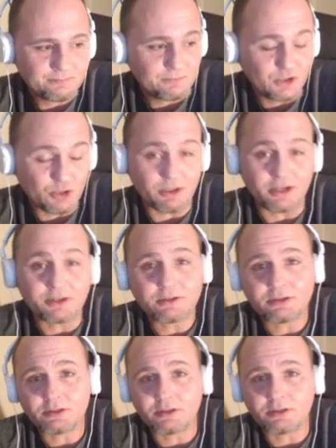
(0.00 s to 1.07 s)
correct,
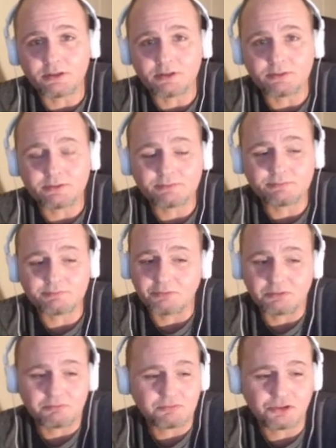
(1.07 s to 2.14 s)

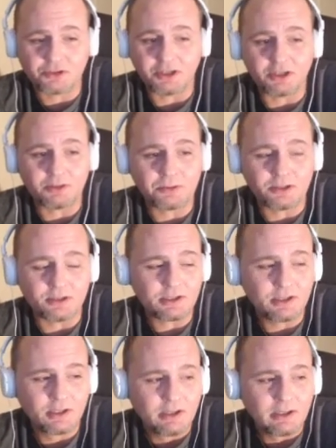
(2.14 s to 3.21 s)
straight up.
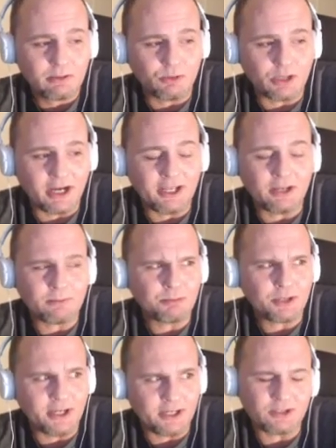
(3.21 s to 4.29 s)
I am
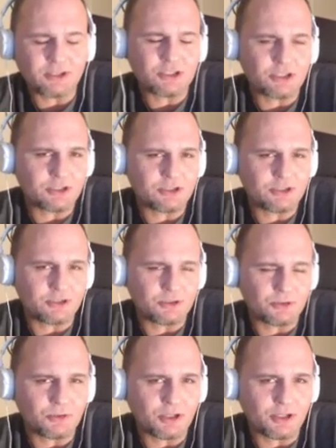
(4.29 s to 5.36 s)
planning this year to
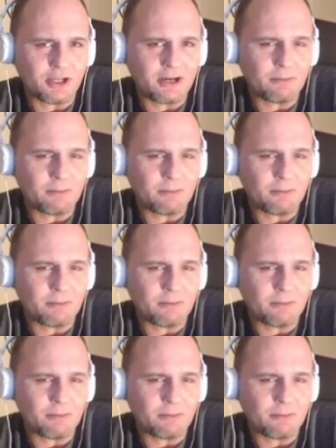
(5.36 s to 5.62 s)
do a lot